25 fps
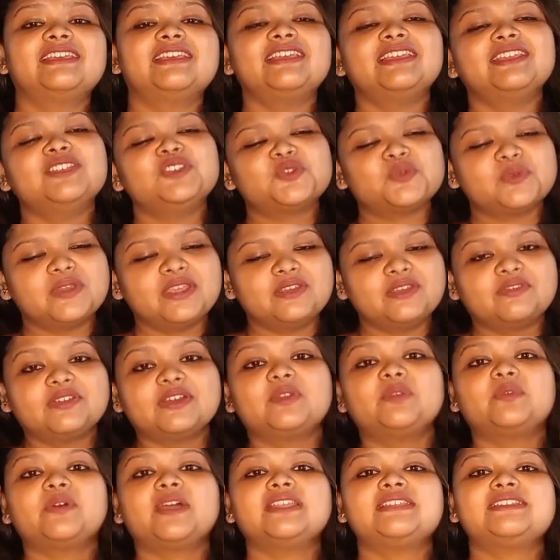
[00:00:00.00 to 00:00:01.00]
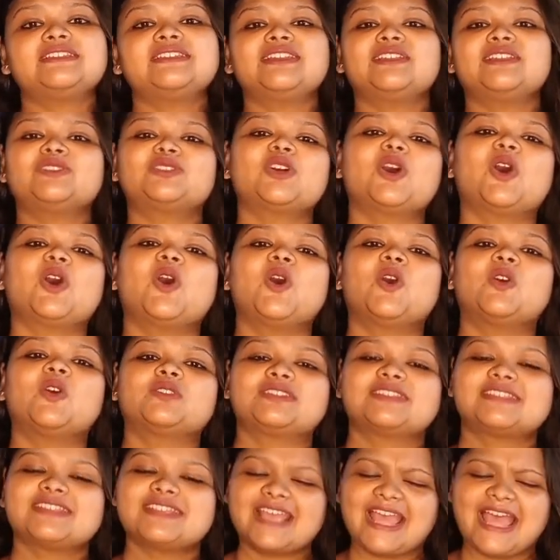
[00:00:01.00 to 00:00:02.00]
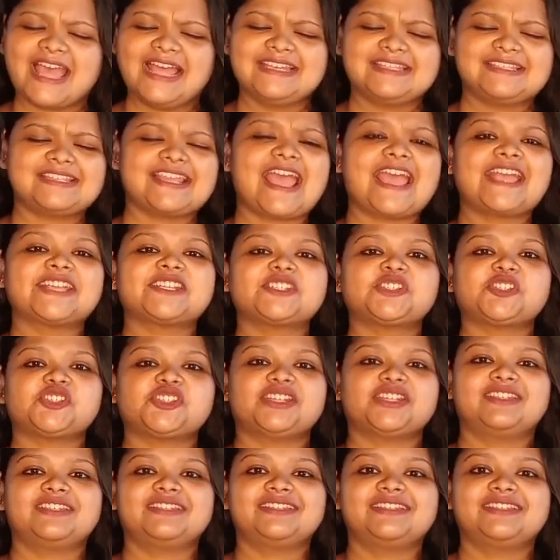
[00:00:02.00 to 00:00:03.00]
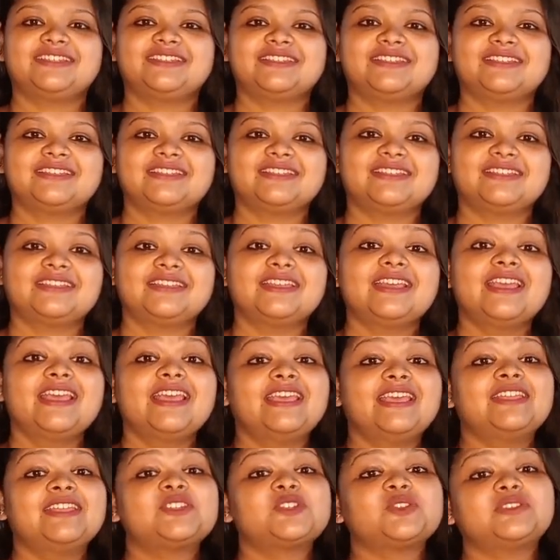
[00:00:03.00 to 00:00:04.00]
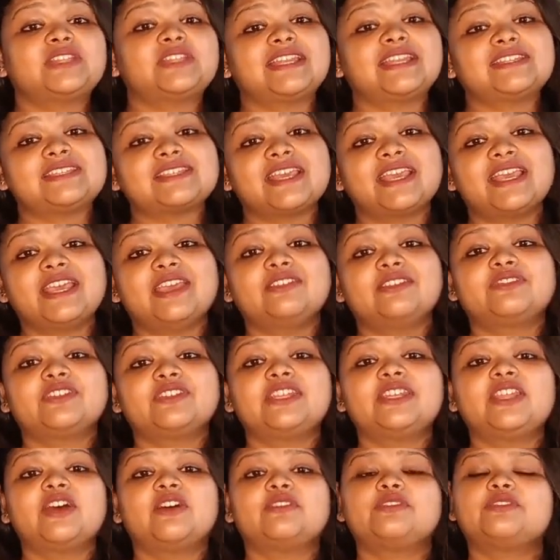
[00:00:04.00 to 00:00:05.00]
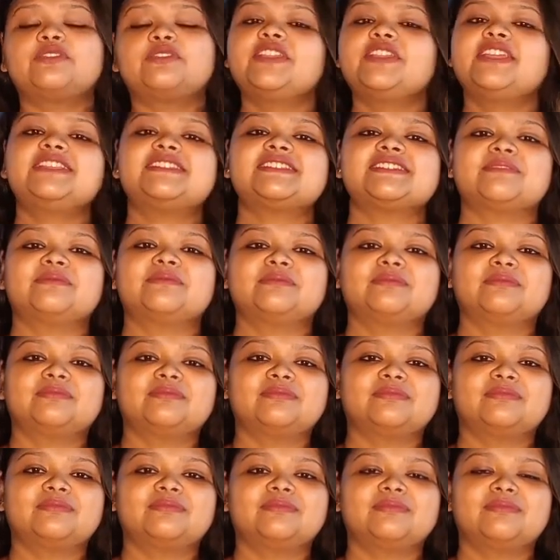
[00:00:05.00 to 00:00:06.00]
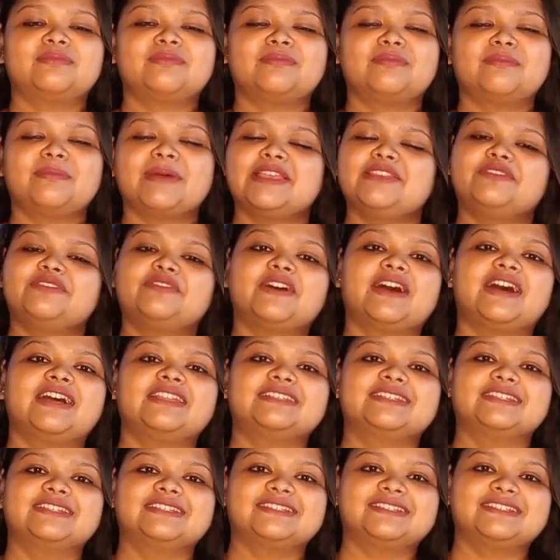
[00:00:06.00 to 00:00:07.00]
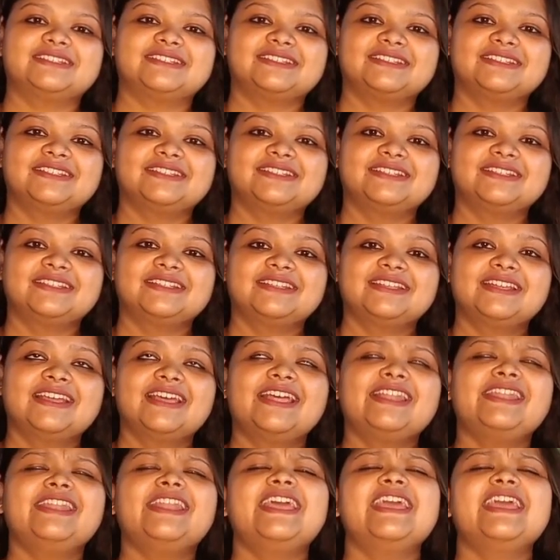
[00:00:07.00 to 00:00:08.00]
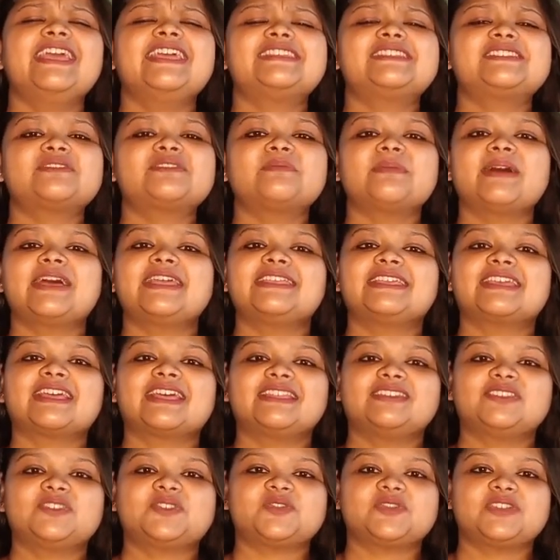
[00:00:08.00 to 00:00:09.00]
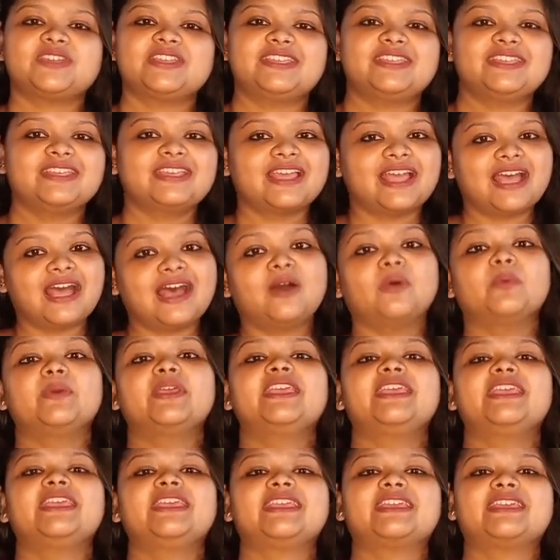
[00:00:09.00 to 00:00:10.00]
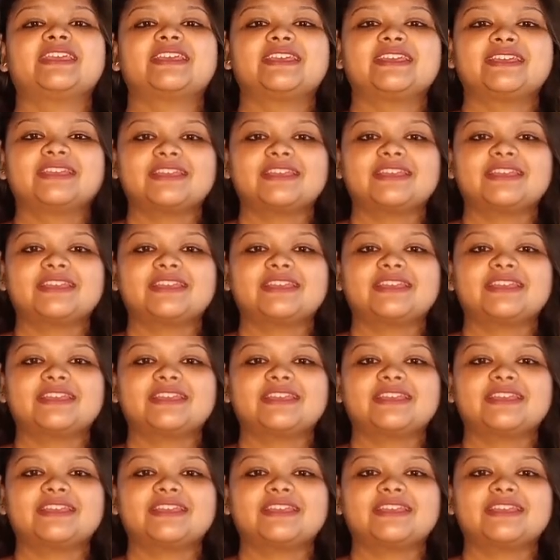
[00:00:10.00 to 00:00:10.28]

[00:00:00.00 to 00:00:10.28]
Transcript: into ever-widening thought and action, into that heaven of freedom, my father, let my country awake.